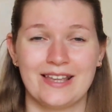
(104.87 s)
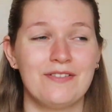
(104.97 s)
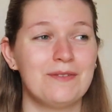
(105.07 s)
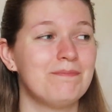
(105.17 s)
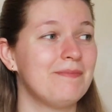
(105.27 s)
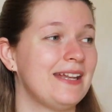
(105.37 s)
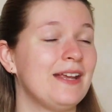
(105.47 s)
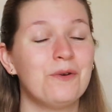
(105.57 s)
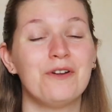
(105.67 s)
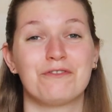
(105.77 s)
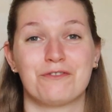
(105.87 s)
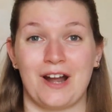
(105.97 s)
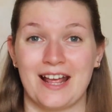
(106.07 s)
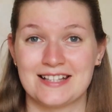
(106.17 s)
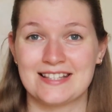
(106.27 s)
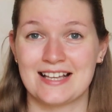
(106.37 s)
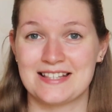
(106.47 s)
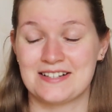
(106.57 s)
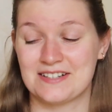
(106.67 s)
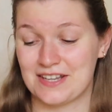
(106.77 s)
Even meeting with friends, I
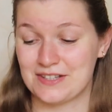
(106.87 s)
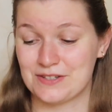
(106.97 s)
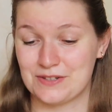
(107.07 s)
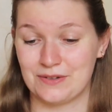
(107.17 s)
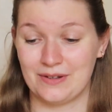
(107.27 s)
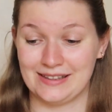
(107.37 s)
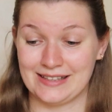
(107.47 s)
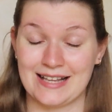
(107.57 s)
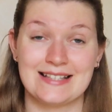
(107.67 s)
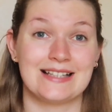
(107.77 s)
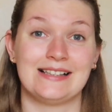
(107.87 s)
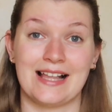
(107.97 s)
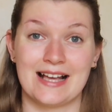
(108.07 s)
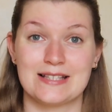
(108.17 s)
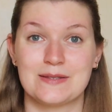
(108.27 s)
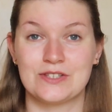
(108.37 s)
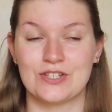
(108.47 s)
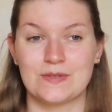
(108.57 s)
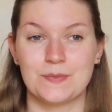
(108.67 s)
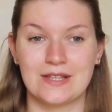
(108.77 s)
started to do it less and less,
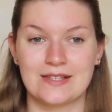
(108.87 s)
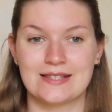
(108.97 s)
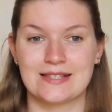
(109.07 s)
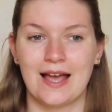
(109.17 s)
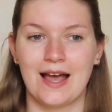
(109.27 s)
just because